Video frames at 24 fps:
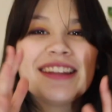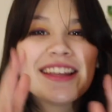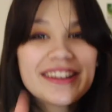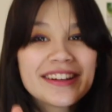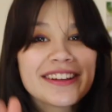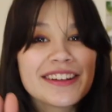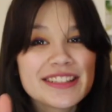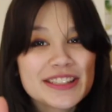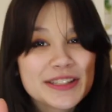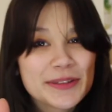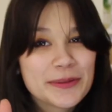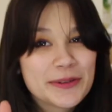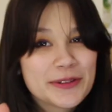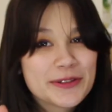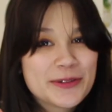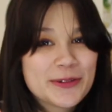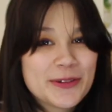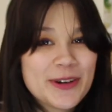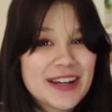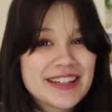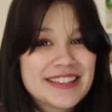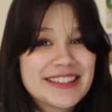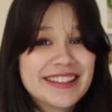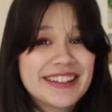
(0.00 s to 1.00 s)
Thank you guys so much for
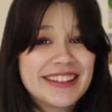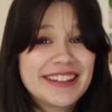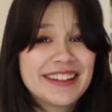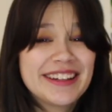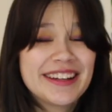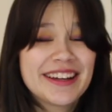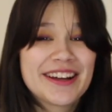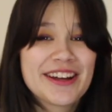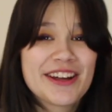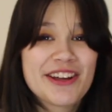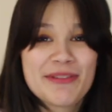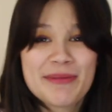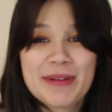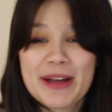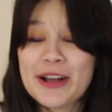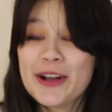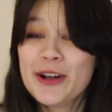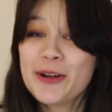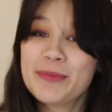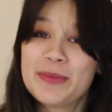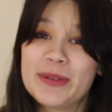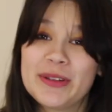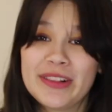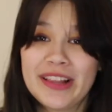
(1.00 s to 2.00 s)
watching. I
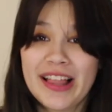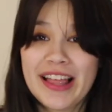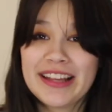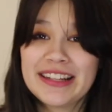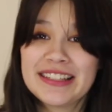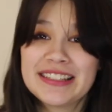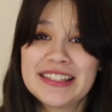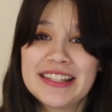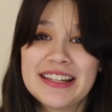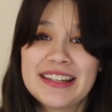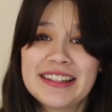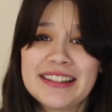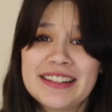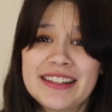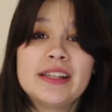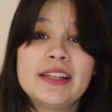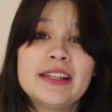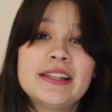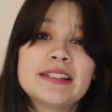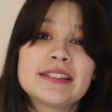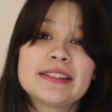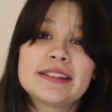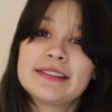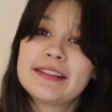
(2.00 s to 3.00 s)
hope you liked it.
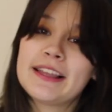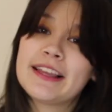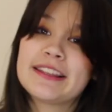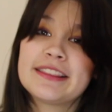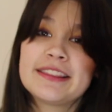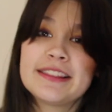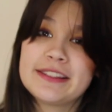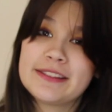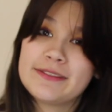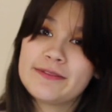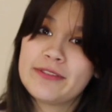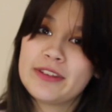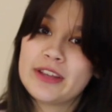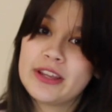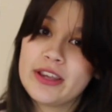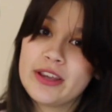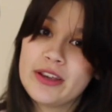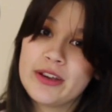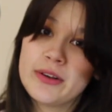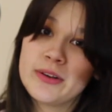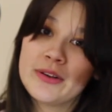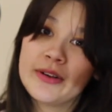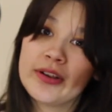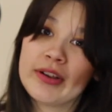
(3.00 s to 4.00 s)
Please like this
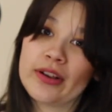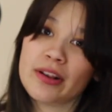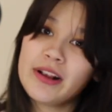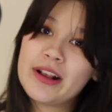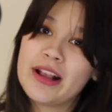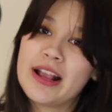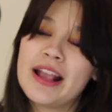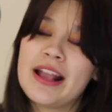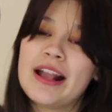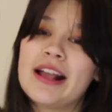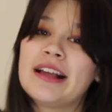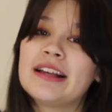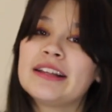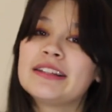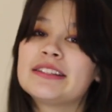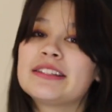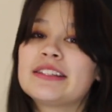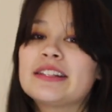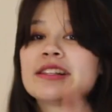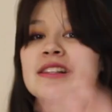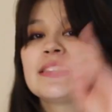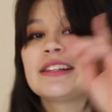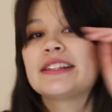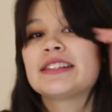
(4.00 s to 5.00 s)
video and
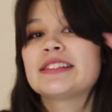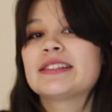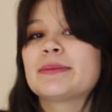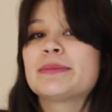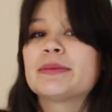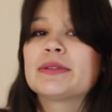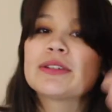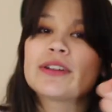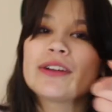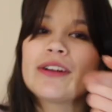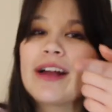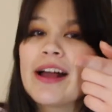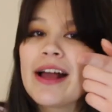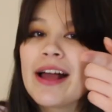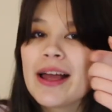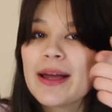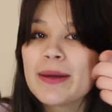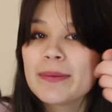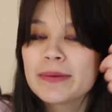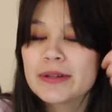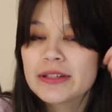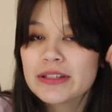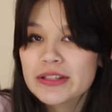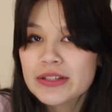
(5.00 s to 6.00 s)
click
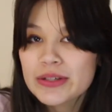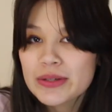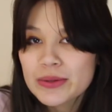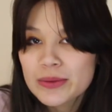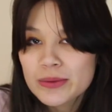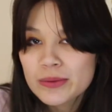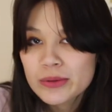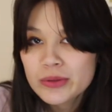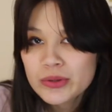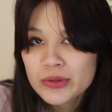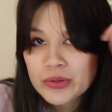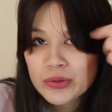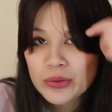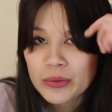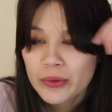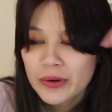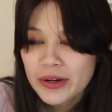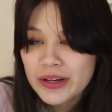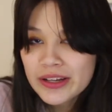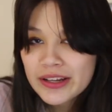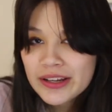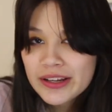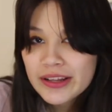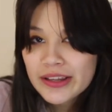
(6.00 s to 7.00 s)
subscribe to
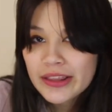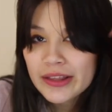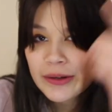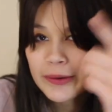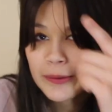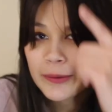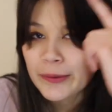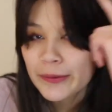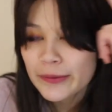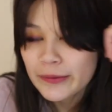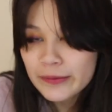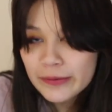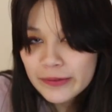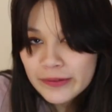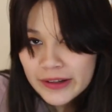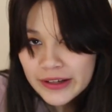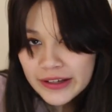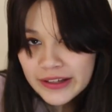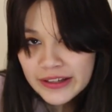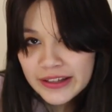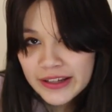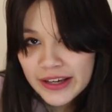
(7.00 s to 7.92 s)
join the Cornflake